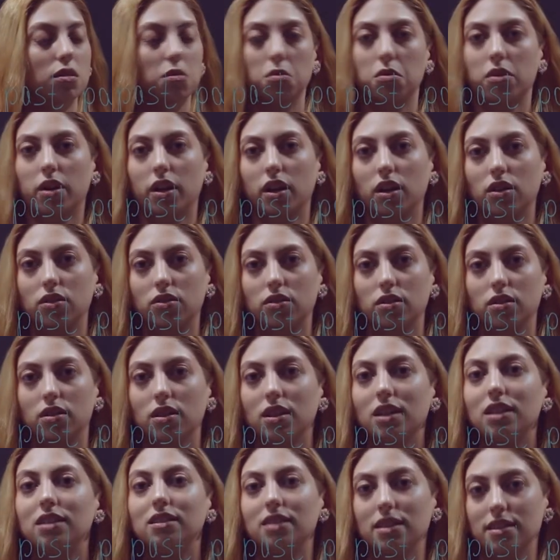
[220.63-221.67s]
worked.
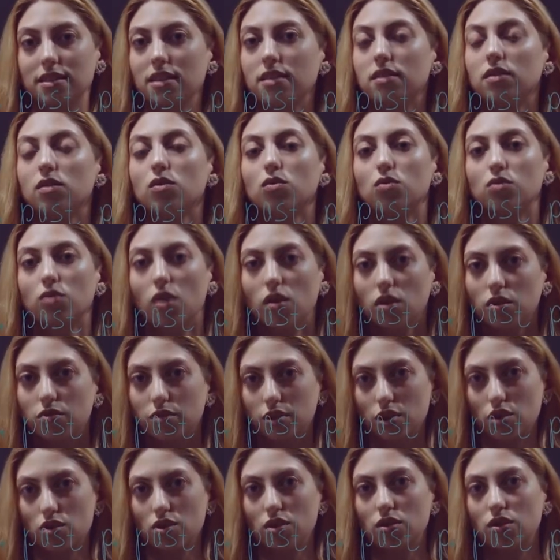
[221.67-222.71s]
This is wrong
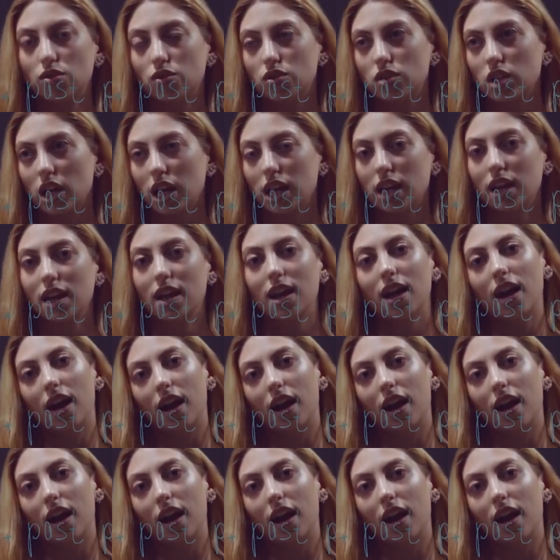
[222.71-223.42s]
version to say.